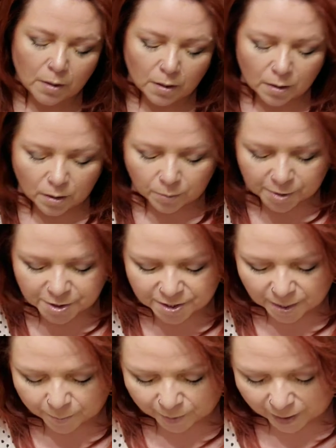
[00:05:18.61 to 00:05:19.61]
Oh, we should say
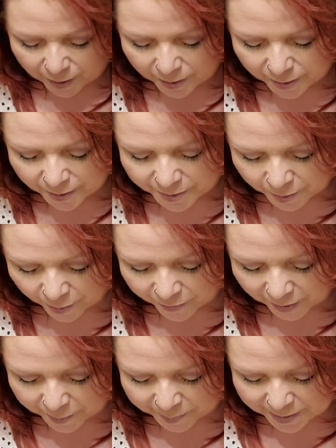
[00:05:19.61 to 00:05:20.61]
a prayer. So if
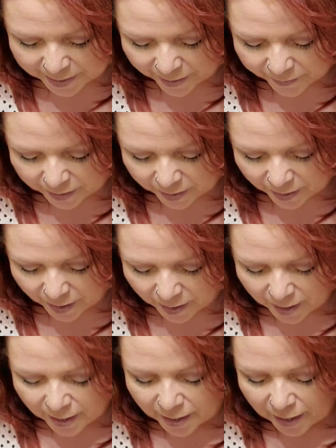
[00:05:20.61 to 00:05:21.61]
I could please have the
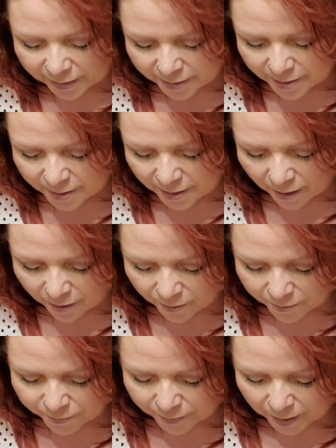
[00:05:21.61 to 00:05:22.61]
guidance
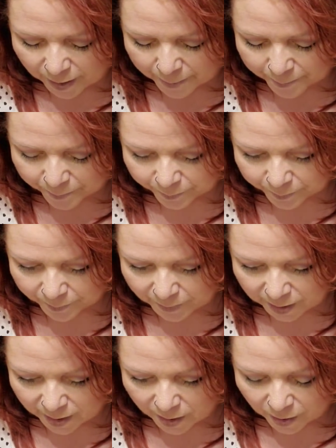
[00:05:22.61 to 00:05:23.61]
of
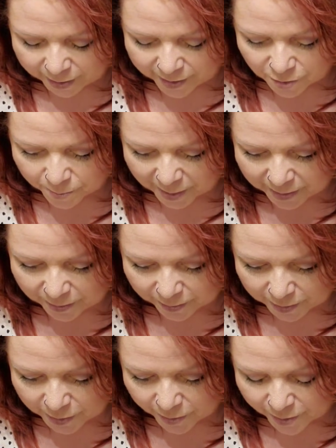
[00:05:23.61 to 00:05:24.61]
Archangel Michael
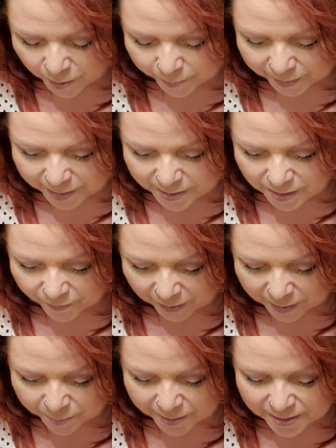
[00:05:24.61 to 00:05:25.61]
and Uriel, please. If I
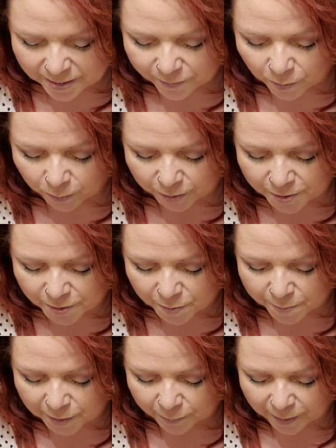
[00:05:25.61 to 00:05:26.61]
could please have the holders of the
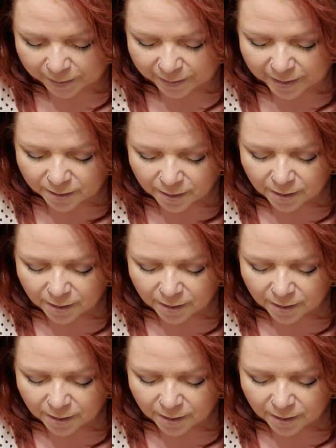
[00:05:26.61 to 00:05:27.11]
pure white light,